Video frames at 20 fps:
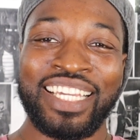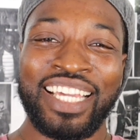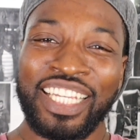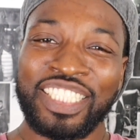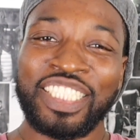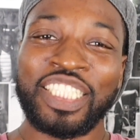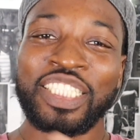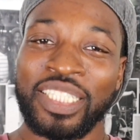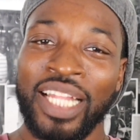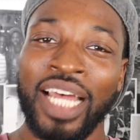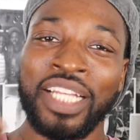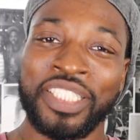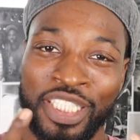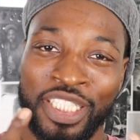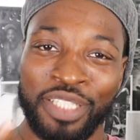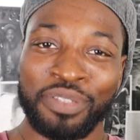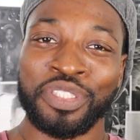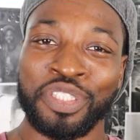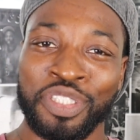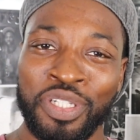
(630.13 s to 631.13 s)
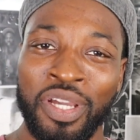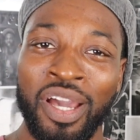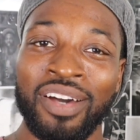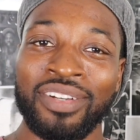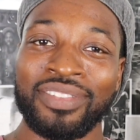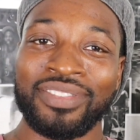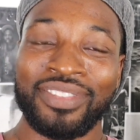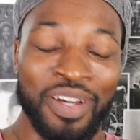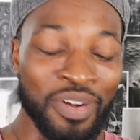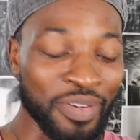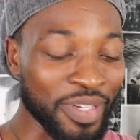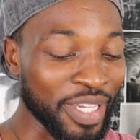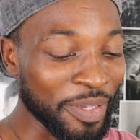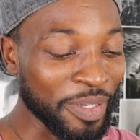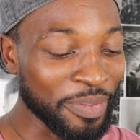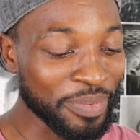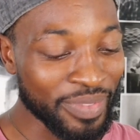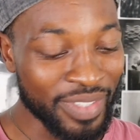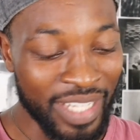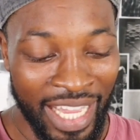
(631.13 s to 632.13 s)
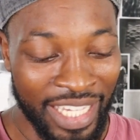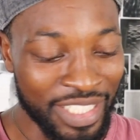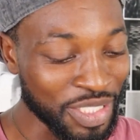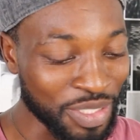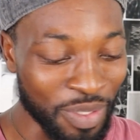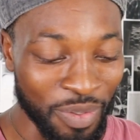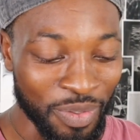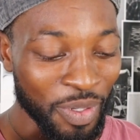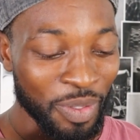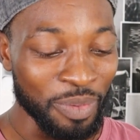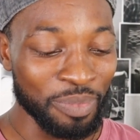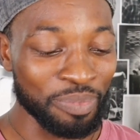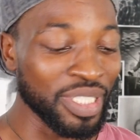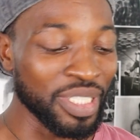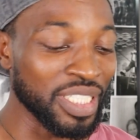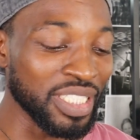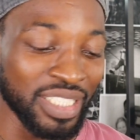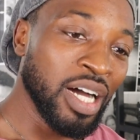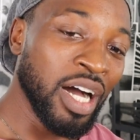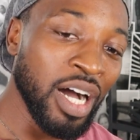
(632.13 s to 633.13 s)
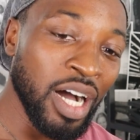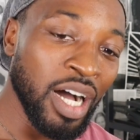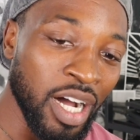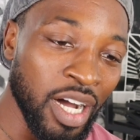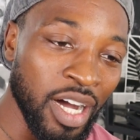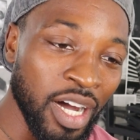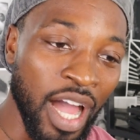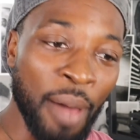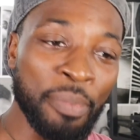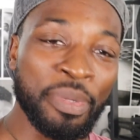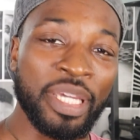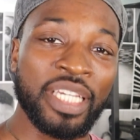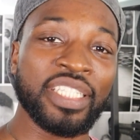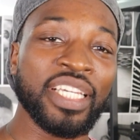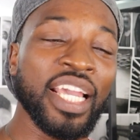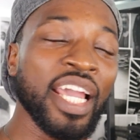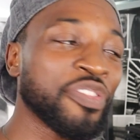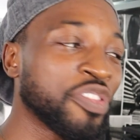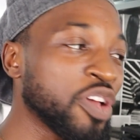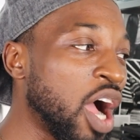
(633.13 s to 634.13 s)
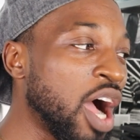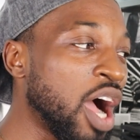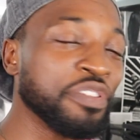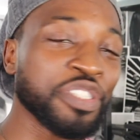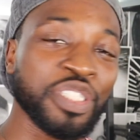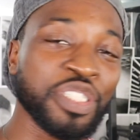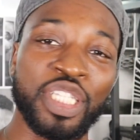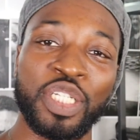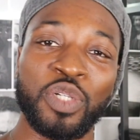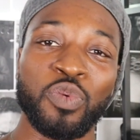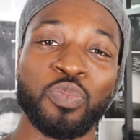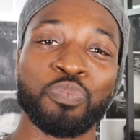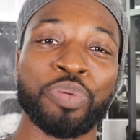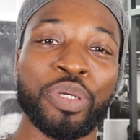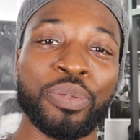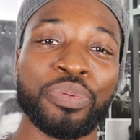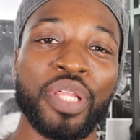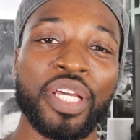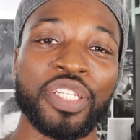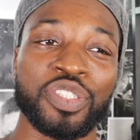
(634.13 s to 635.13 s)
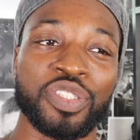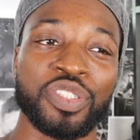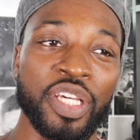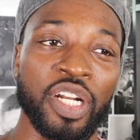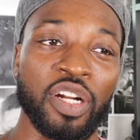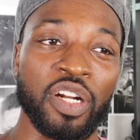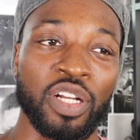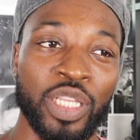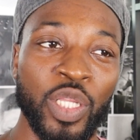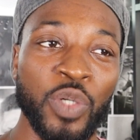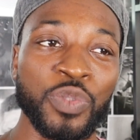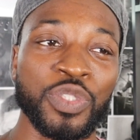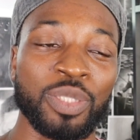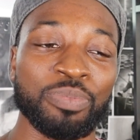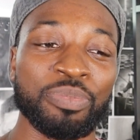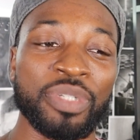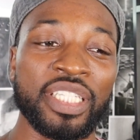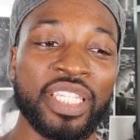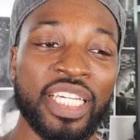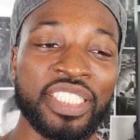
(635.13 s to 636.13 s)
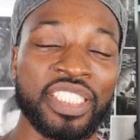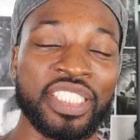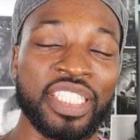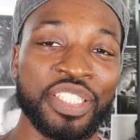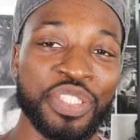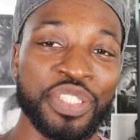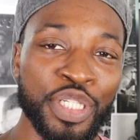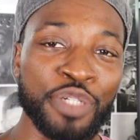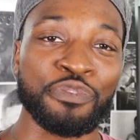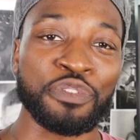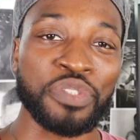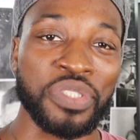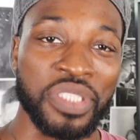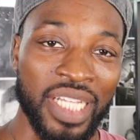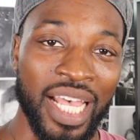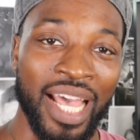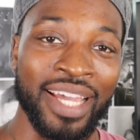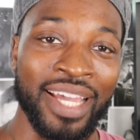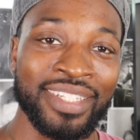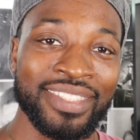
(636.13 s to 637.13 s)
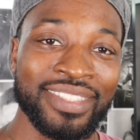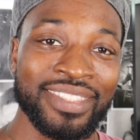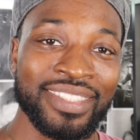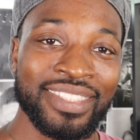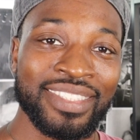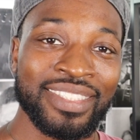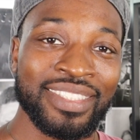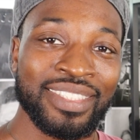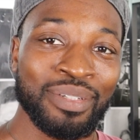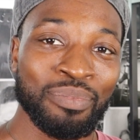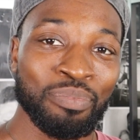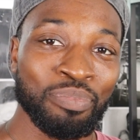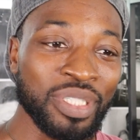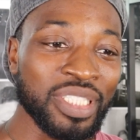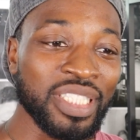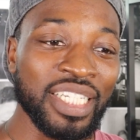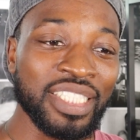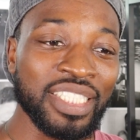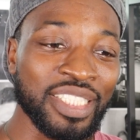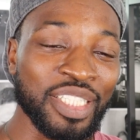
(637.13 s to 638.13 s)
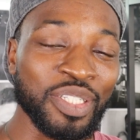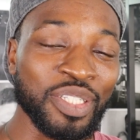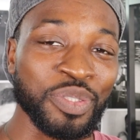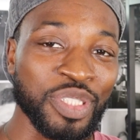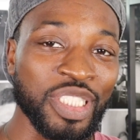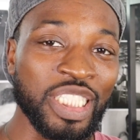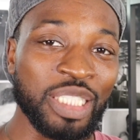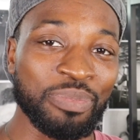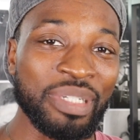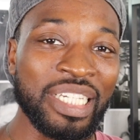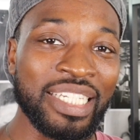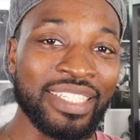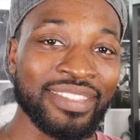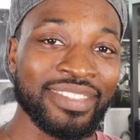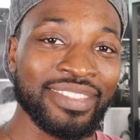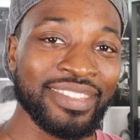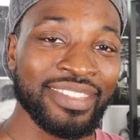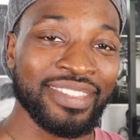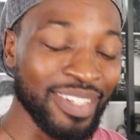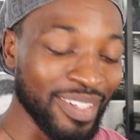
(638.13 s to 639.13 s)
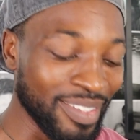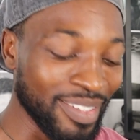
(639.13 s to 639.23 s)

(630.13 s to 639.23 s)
Is this not serious to y'all? Okay, I just don't know. But I mean, yeah, obviously people that are close to me, they see a different side, but they still see me, you